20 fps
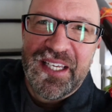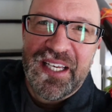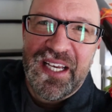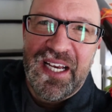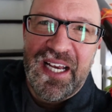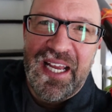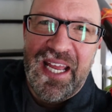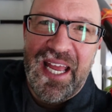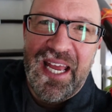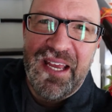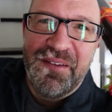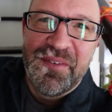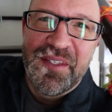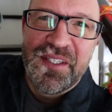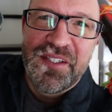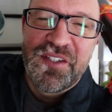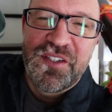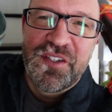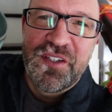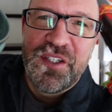I have
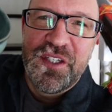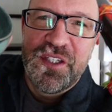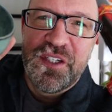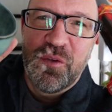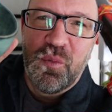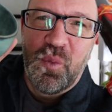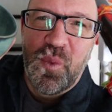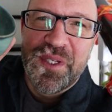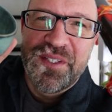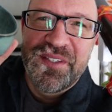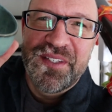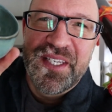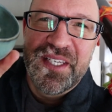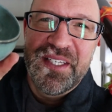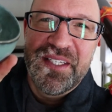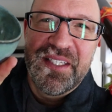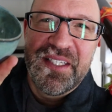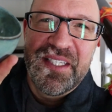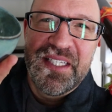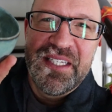this so you can whisk
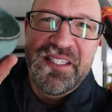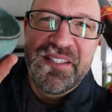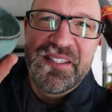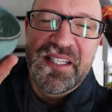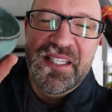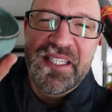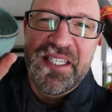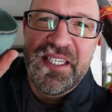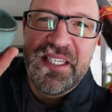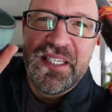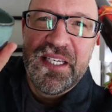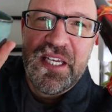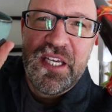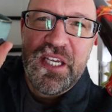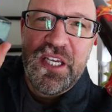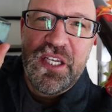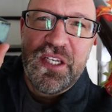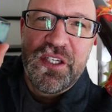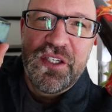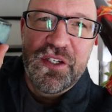it easily.
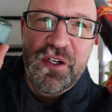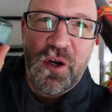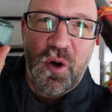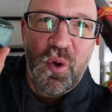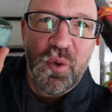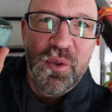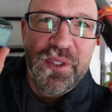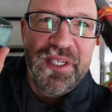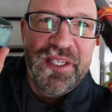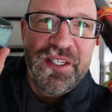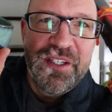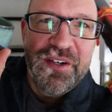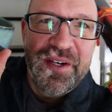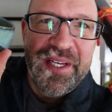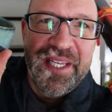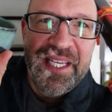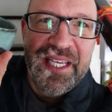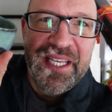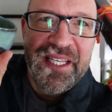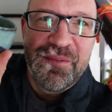You can hold it in your
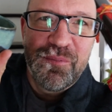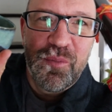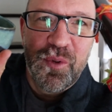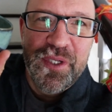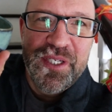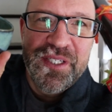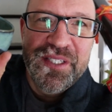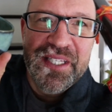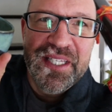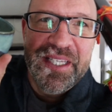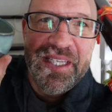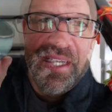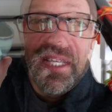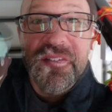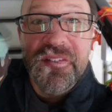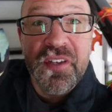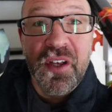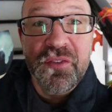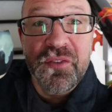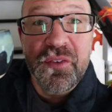hand more easily.
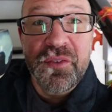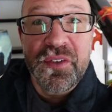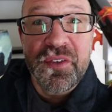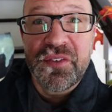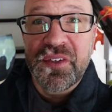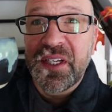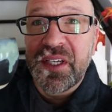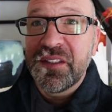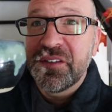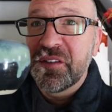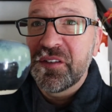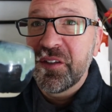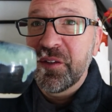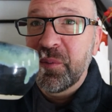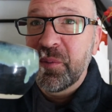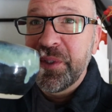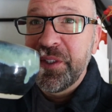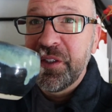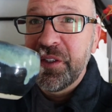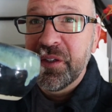It's also designed so that
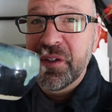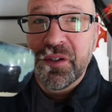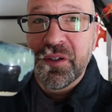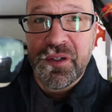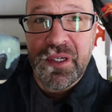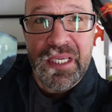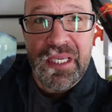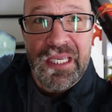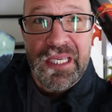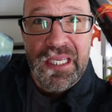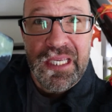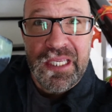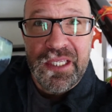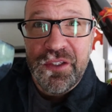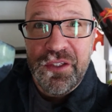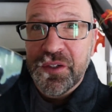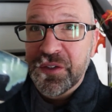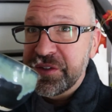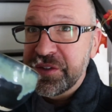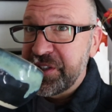when
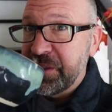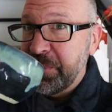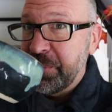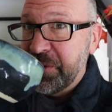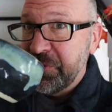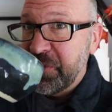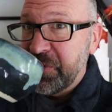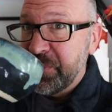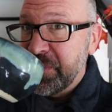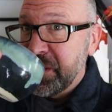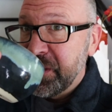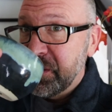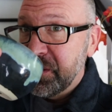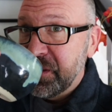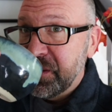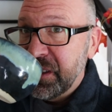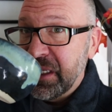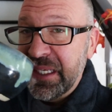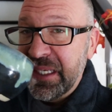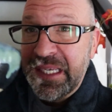you're sipping from it,
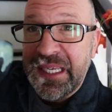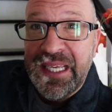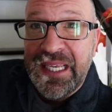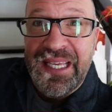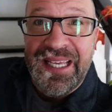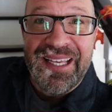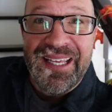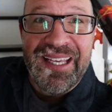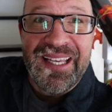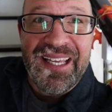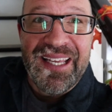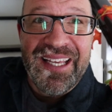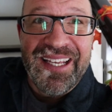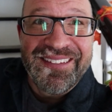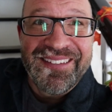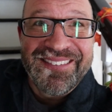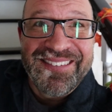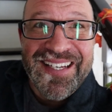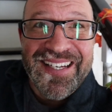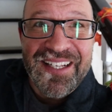
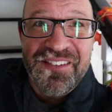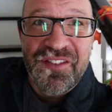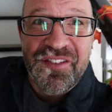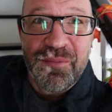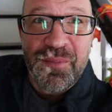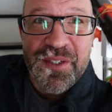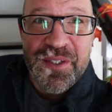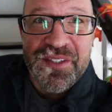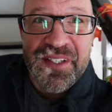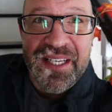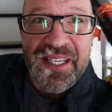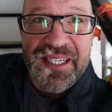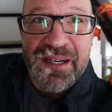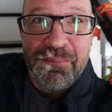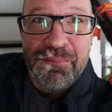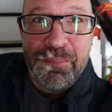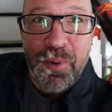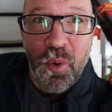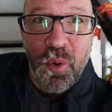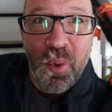it's not so much like a
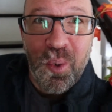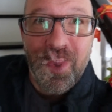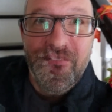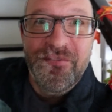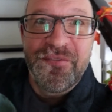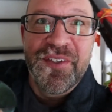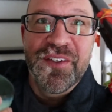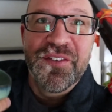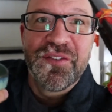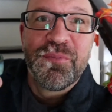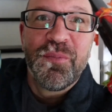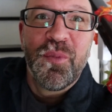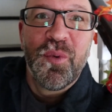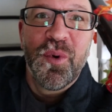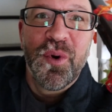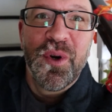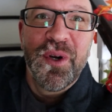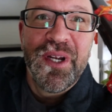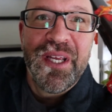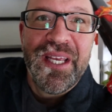bowl. It feels
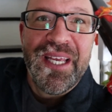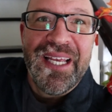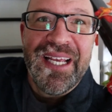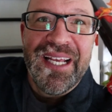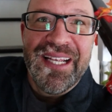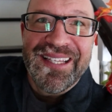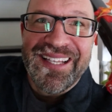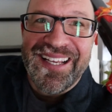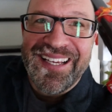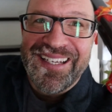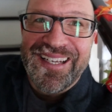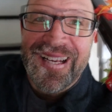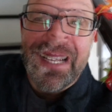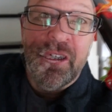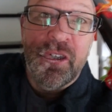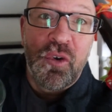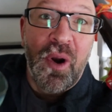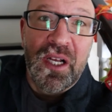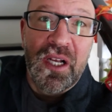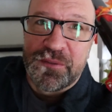more like a
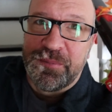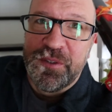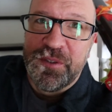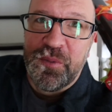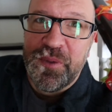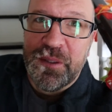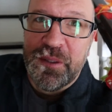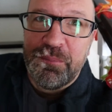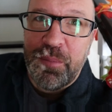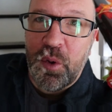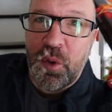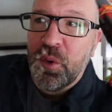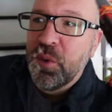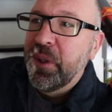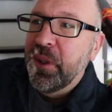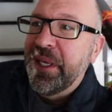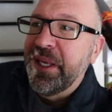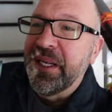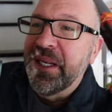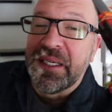cross between a
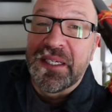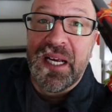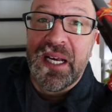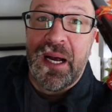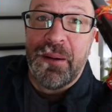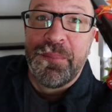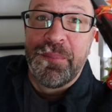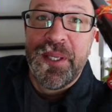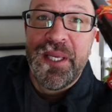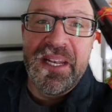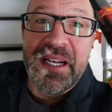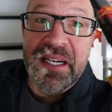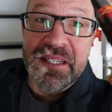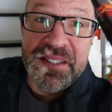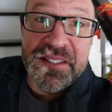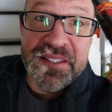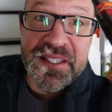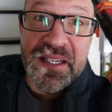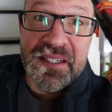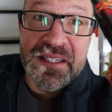bowl and a cup. And I
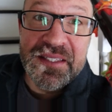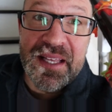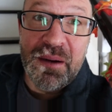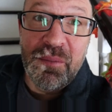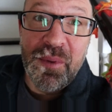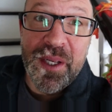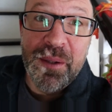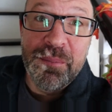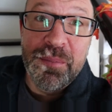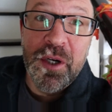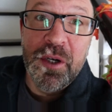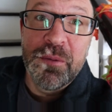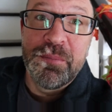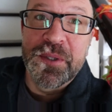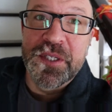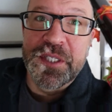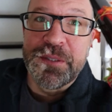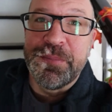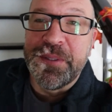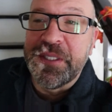designed it that way on
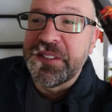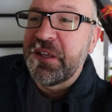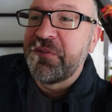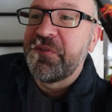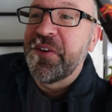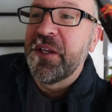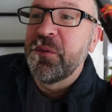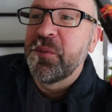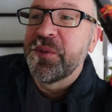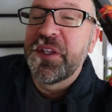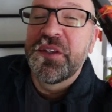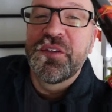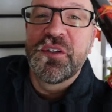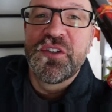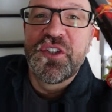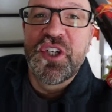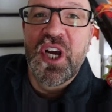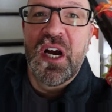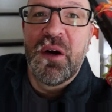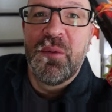purpose because I found with other
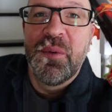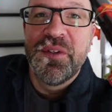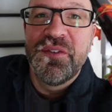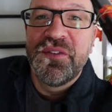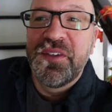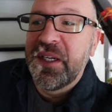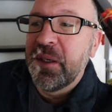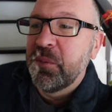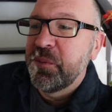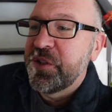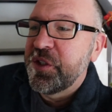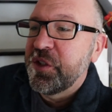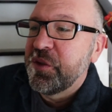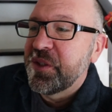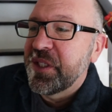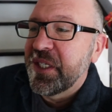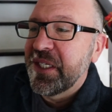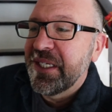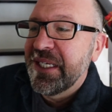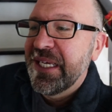chow ones that I was
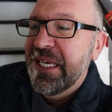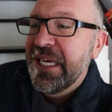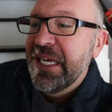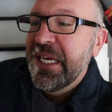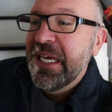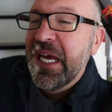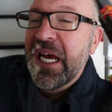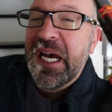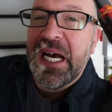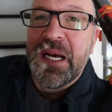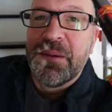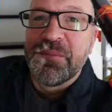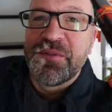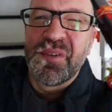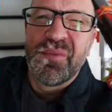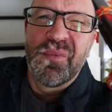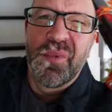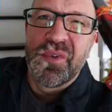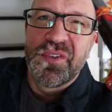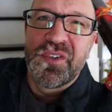using, some of
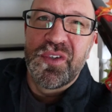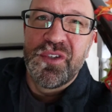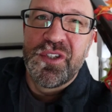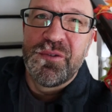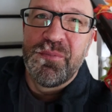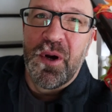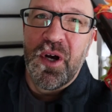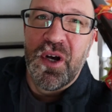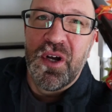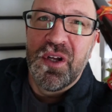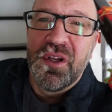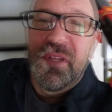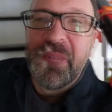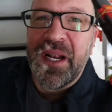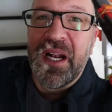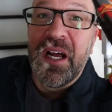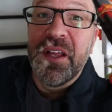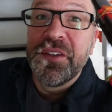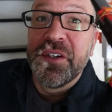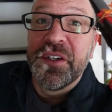them were too small,
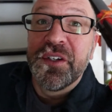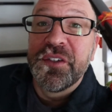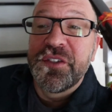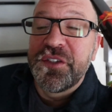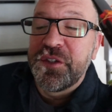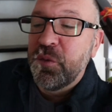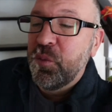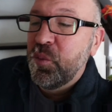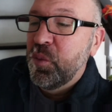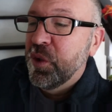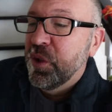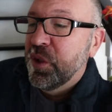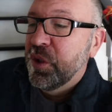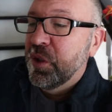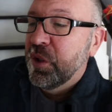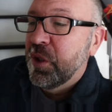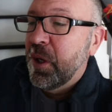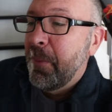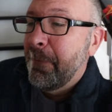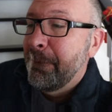but others
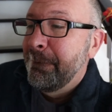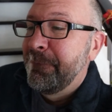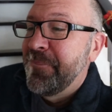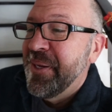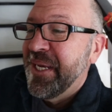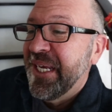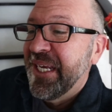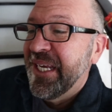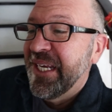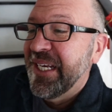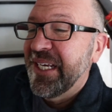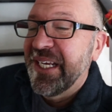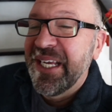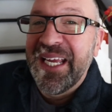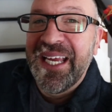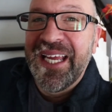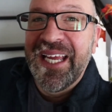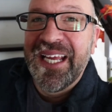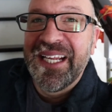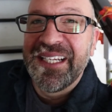were big
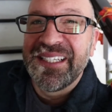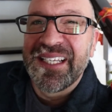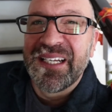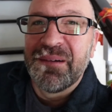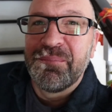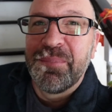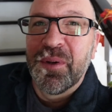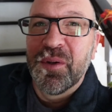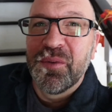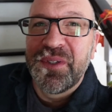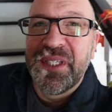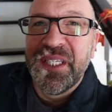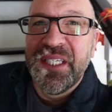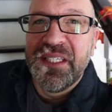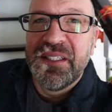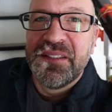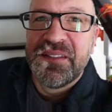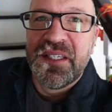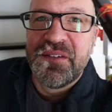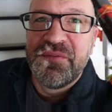and kind of
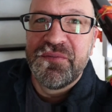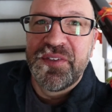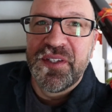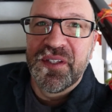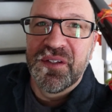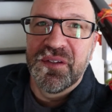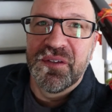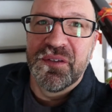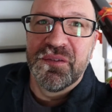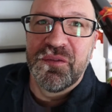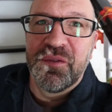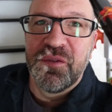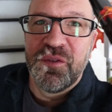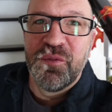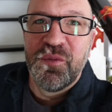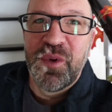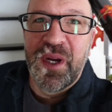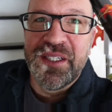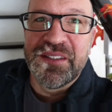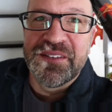bulky, didn't feel
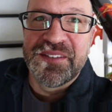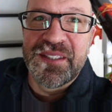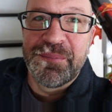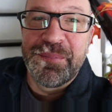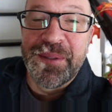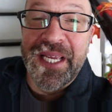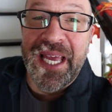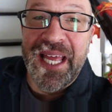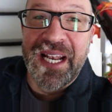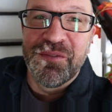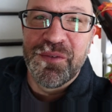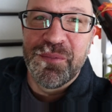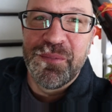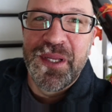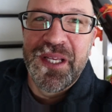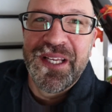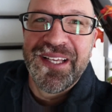right sipping out of them.